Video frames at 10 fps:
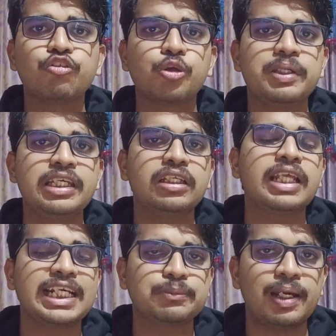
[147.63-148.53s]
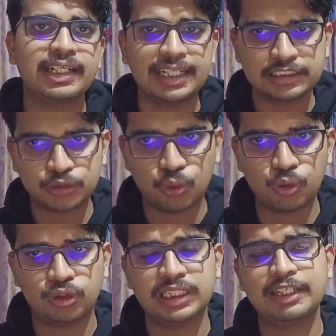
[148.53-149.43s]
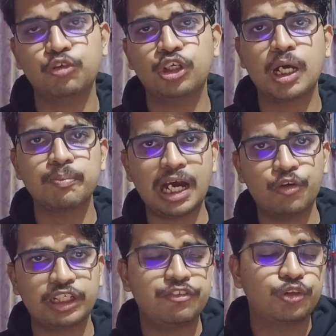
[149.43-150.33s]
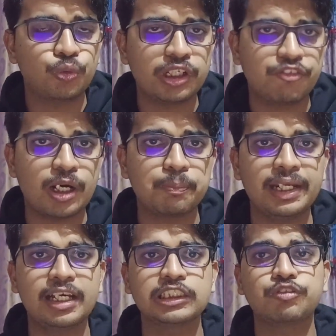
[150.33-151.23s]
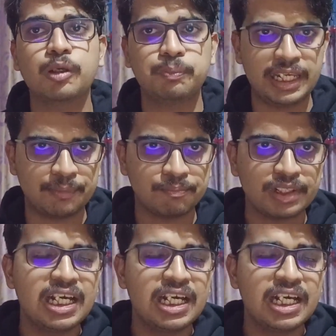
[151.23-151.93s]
would be the expected score that would come out if two different players were playing.